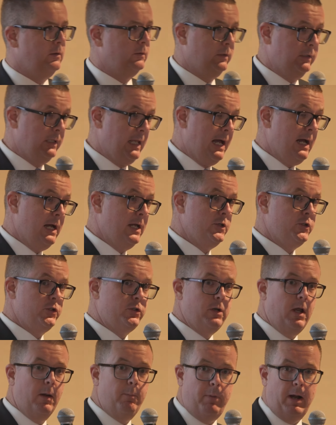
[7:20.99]

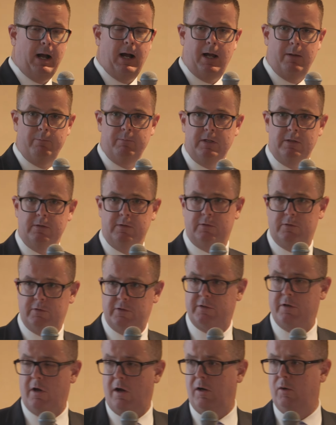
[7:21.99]
large apartment
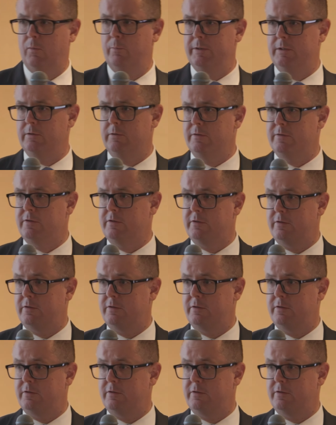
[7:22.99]
style builds